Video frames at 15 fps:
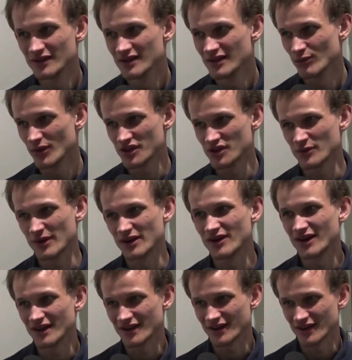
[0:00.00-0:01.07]
what's going
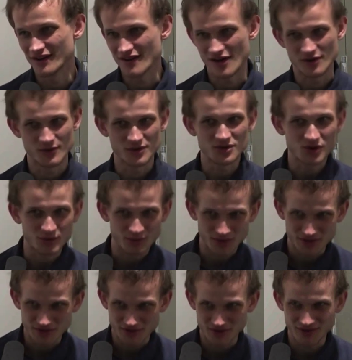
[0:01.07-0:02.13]
on and kind of how to interpret
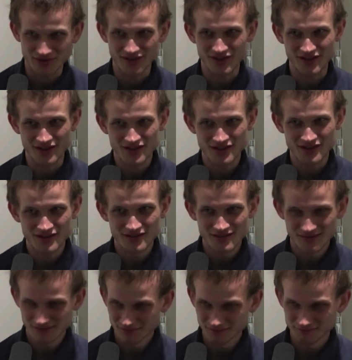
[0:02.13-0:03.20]
different things.
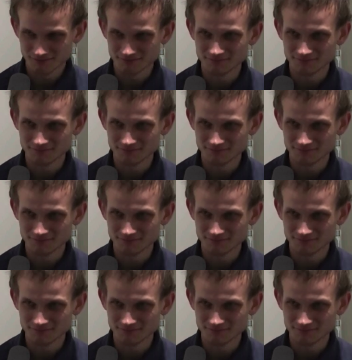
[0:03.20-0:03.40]
Hmm.